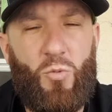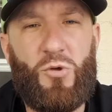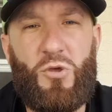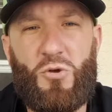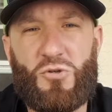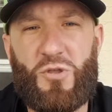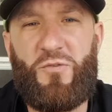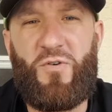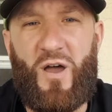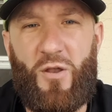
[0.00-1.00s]
will usually
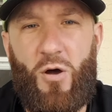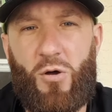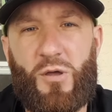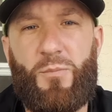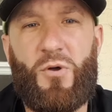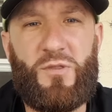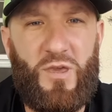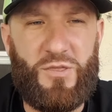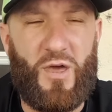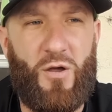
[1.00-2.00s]
find a hog and put
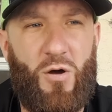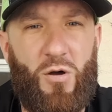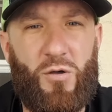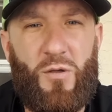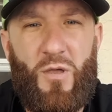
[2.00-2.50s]
teeth on a hog.